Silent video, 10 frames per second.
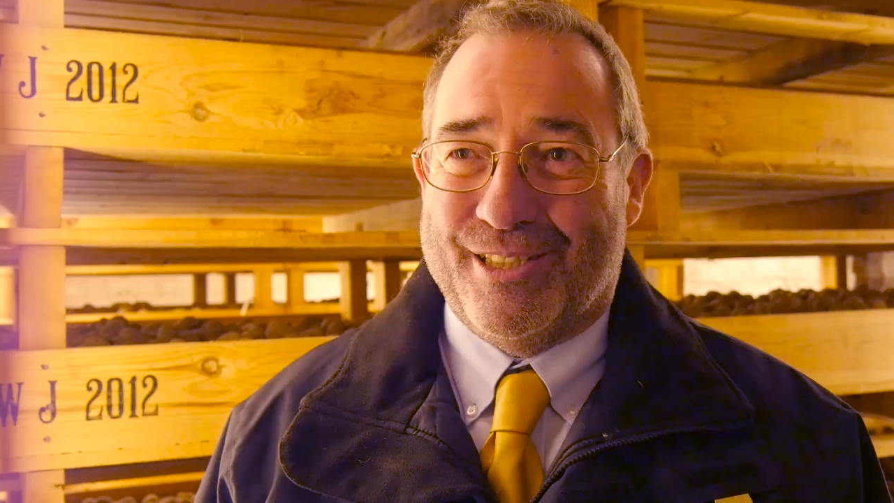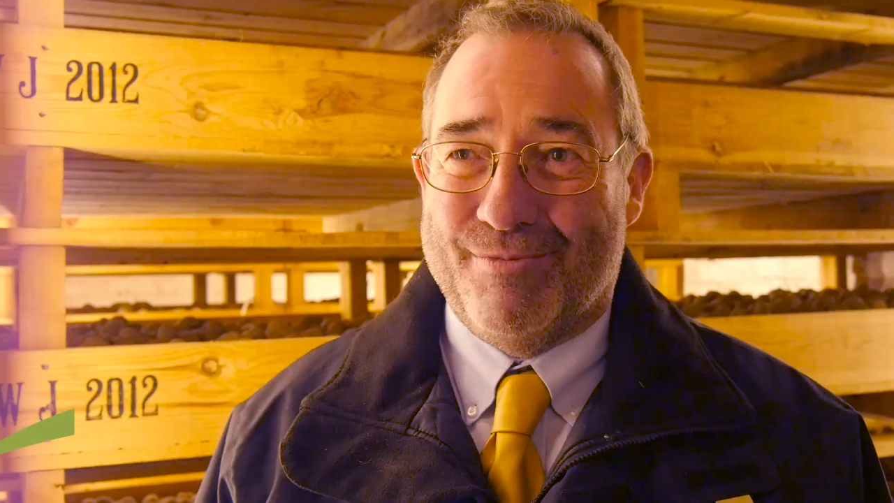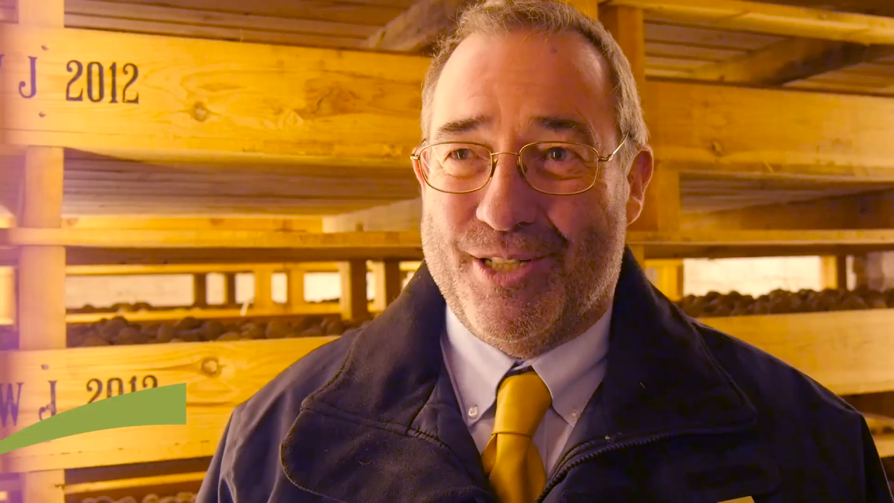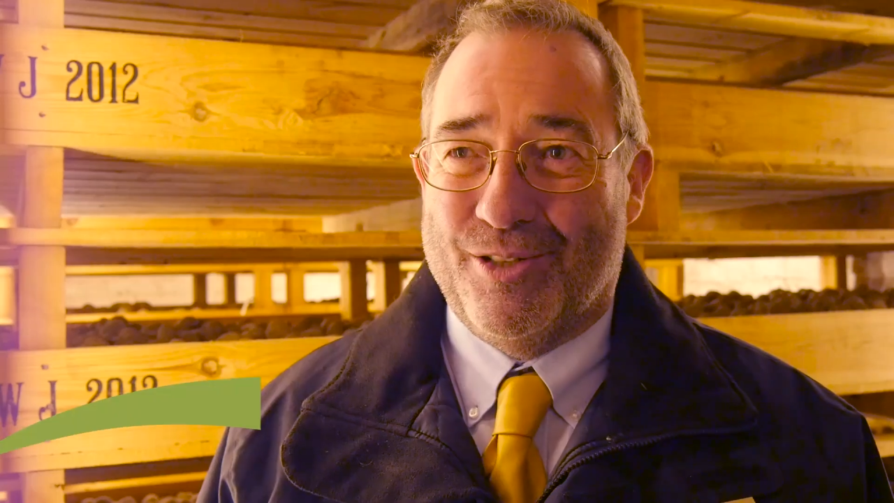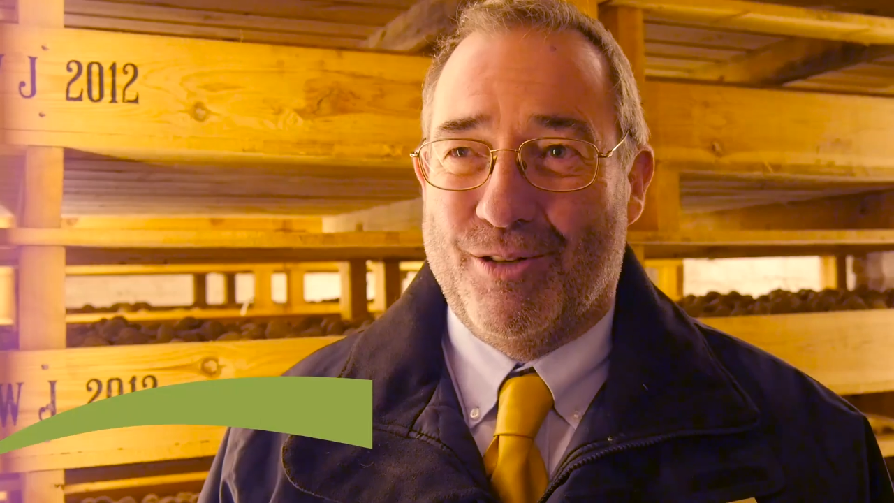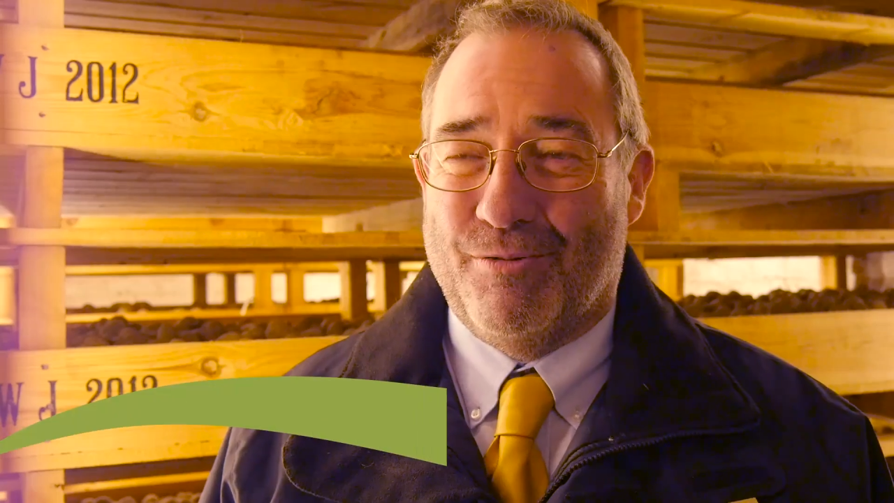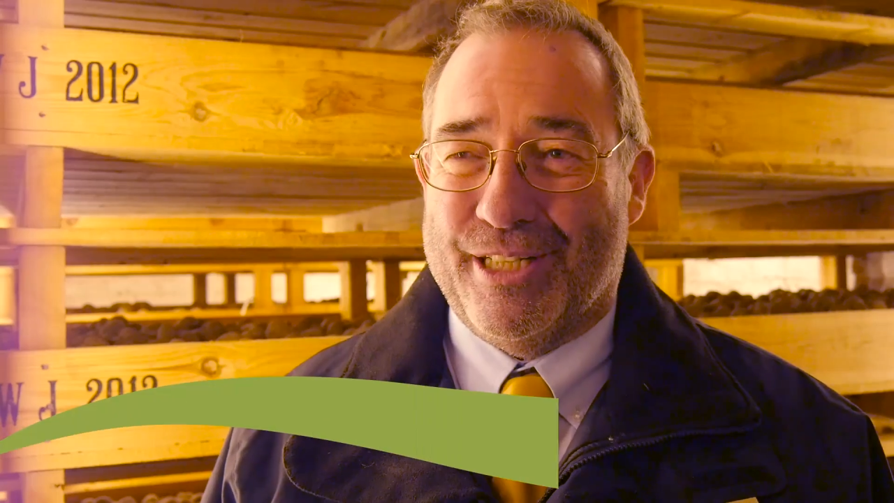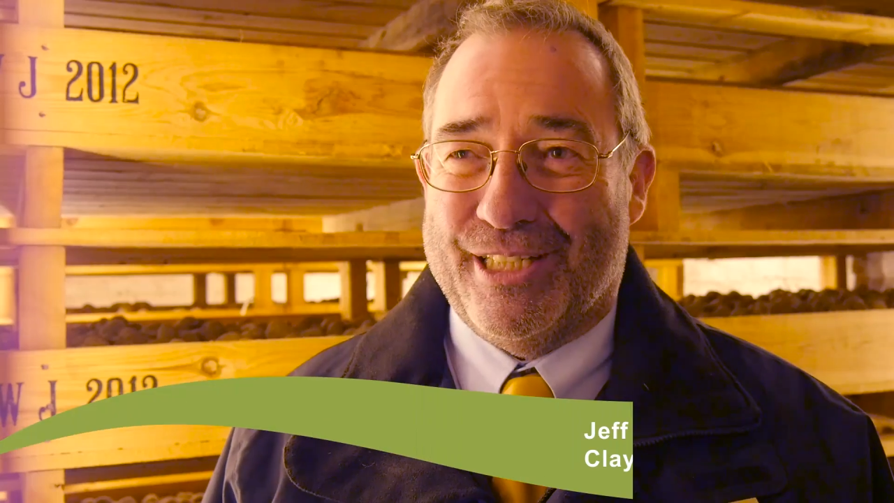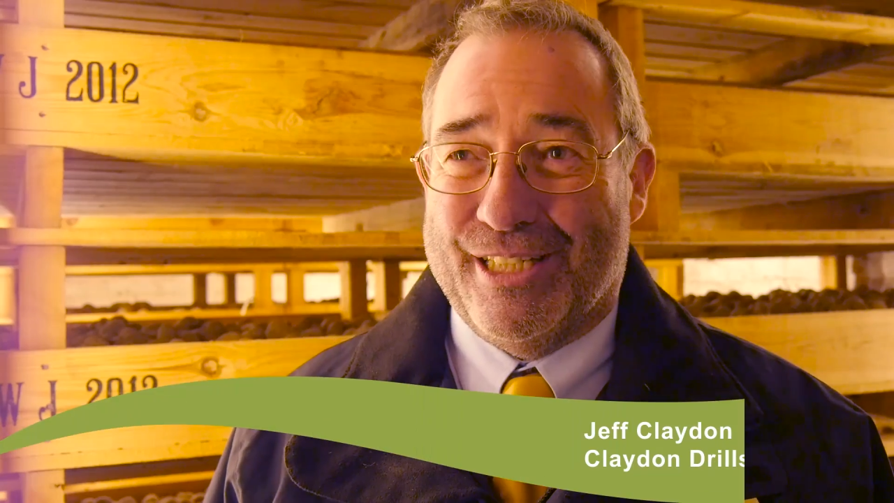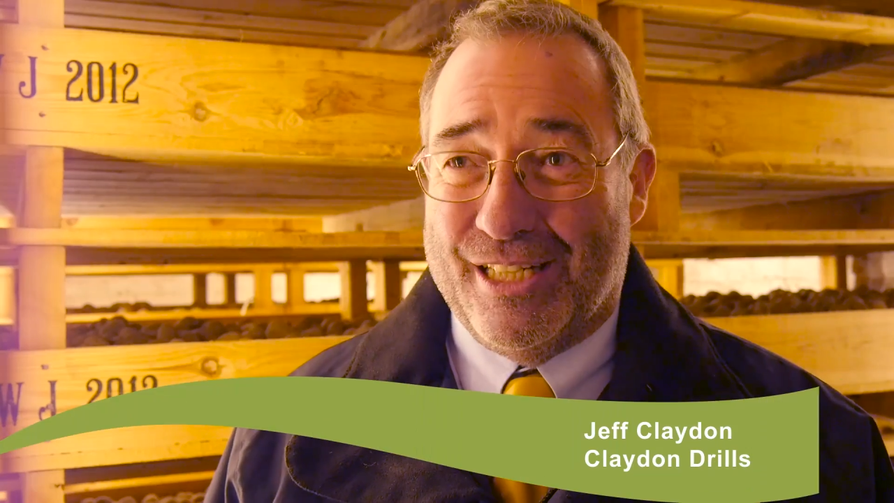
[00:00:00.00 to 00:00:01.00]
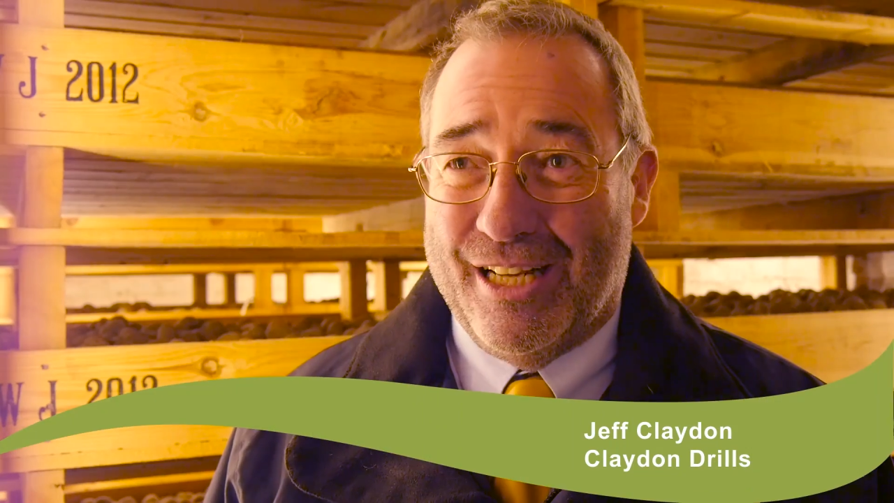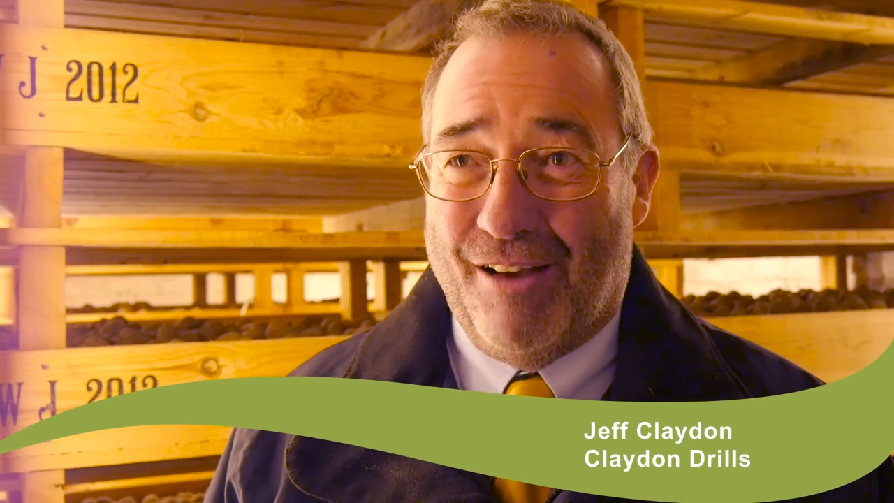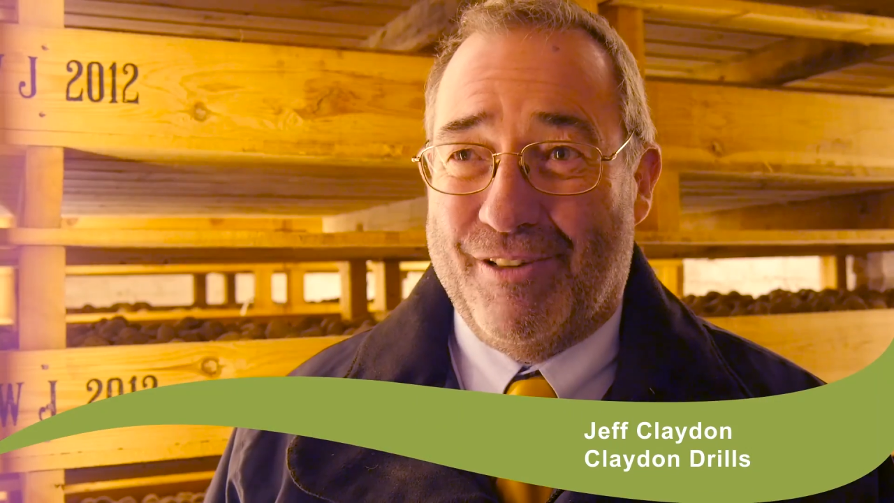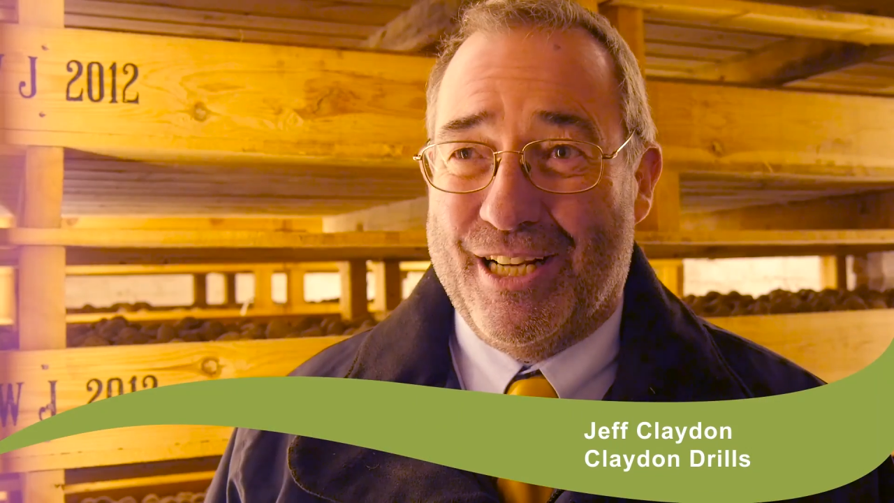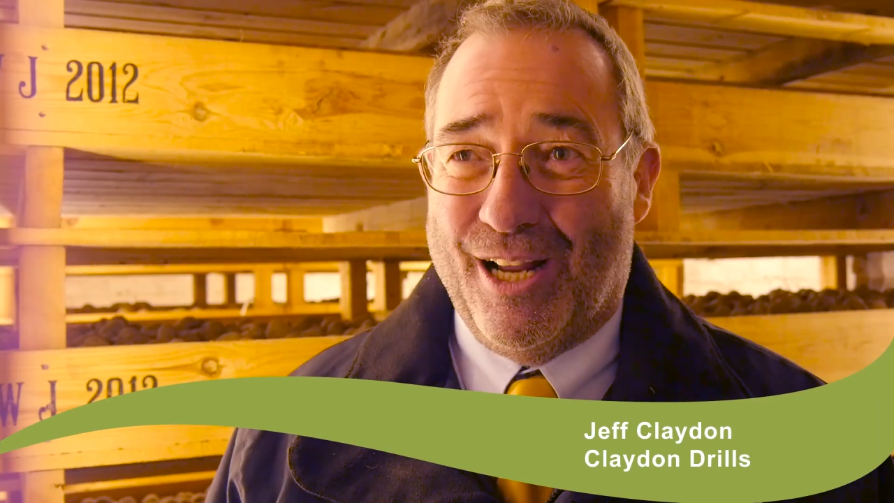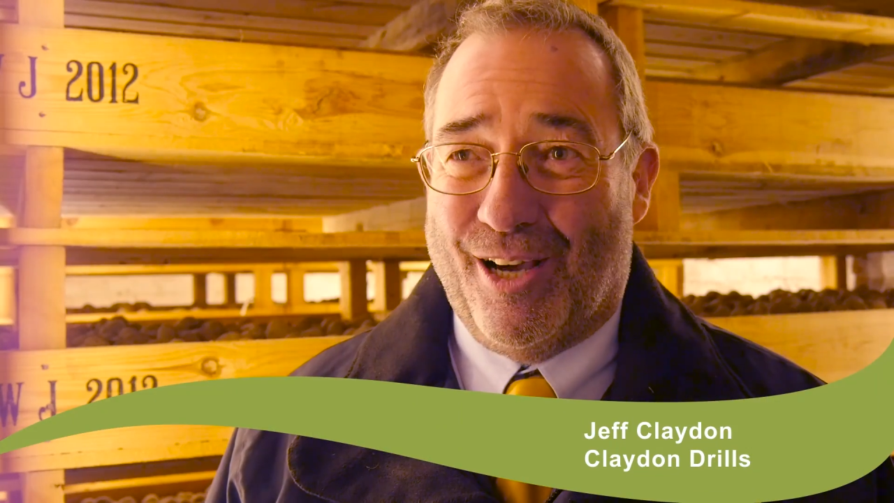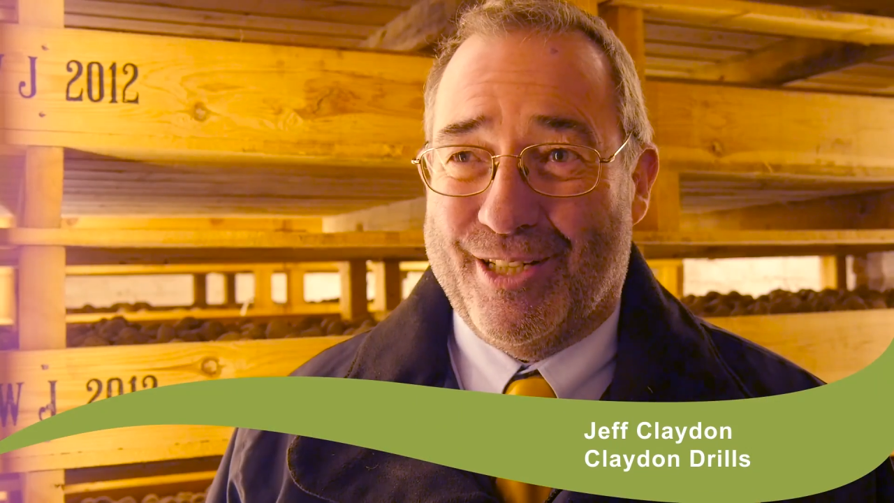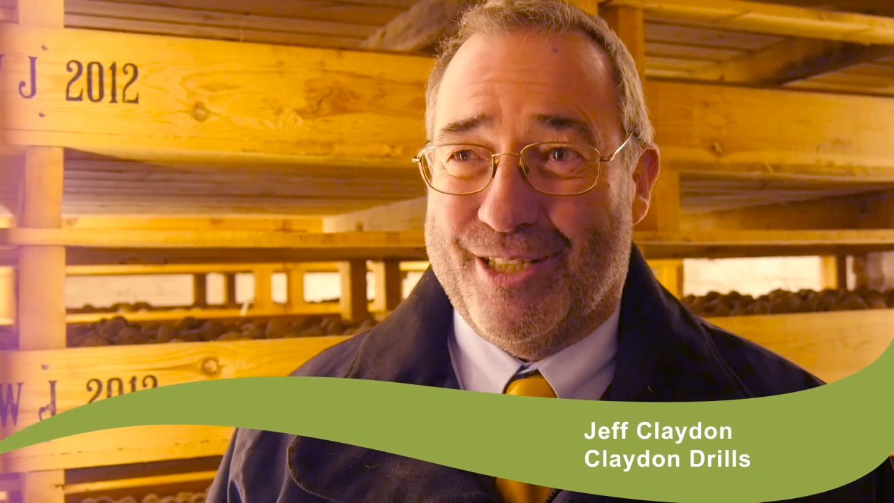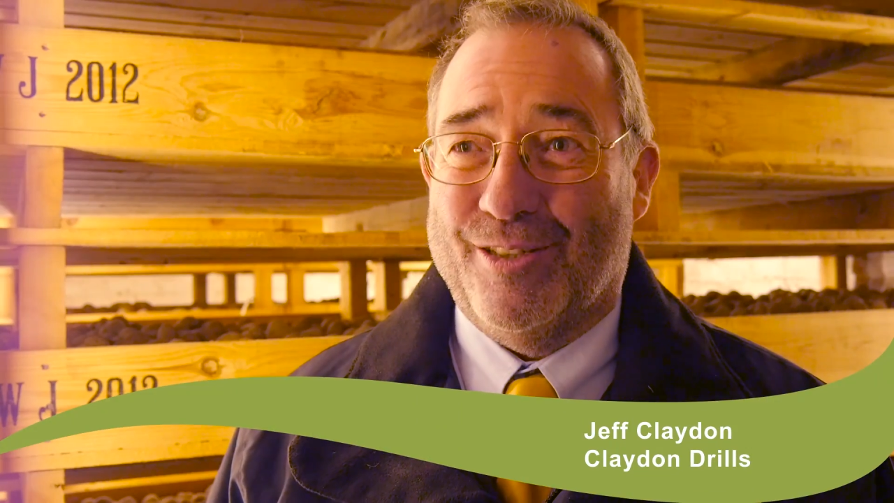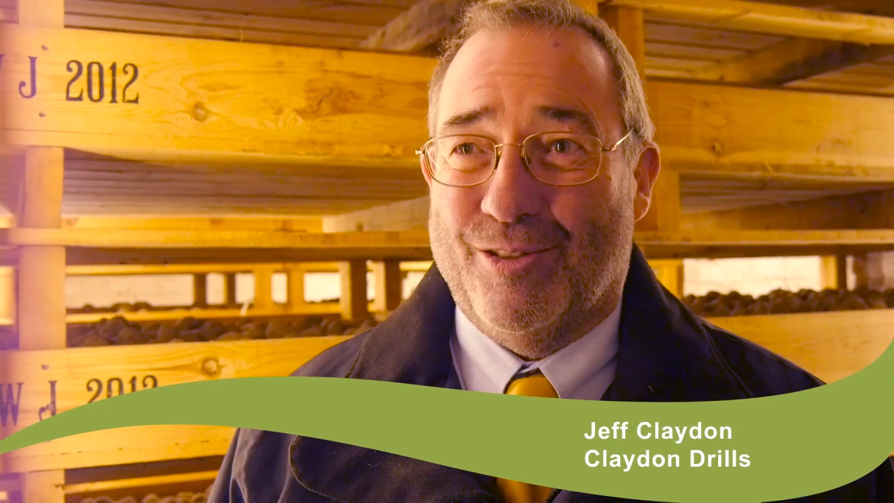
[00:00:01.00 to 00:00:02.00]
some soil which is lovely
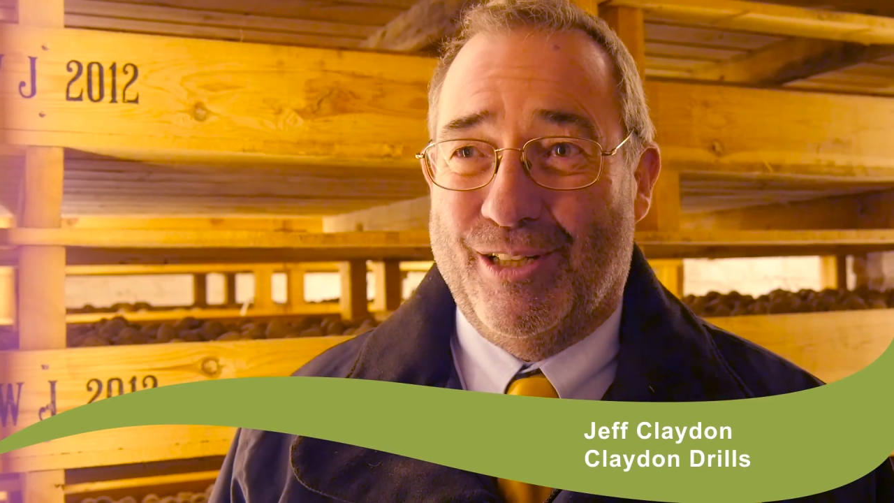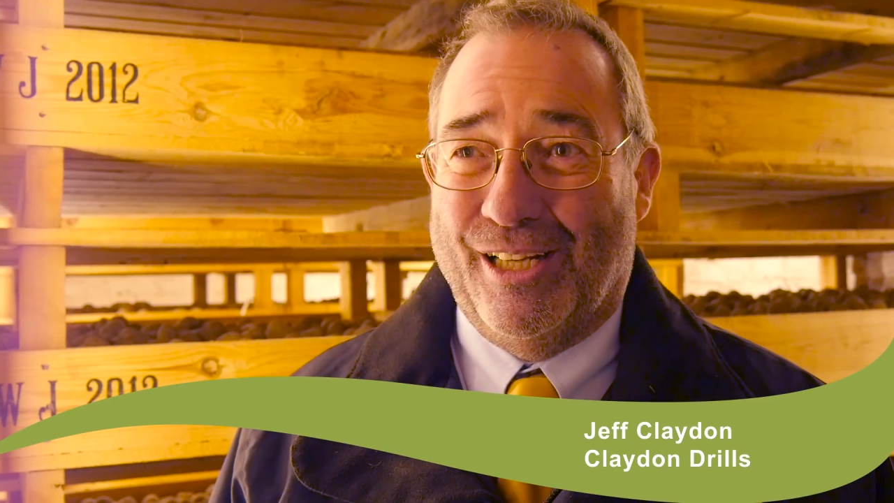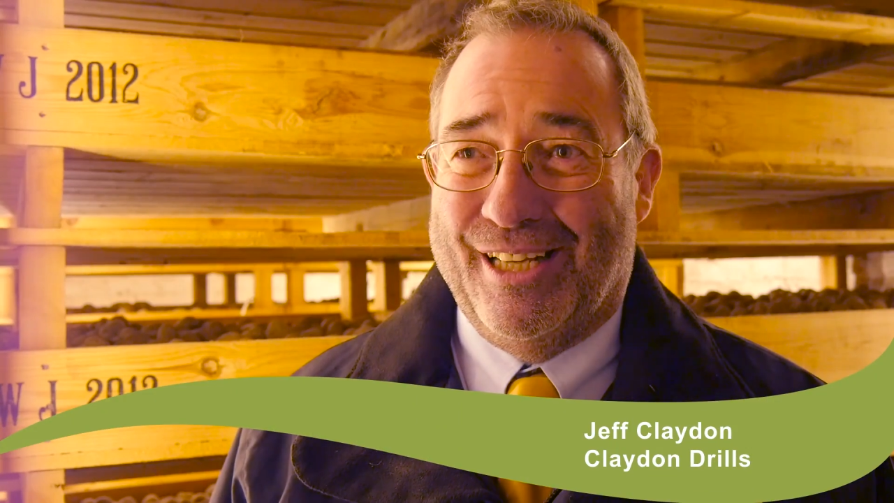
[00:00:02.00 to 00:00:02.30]
light soil,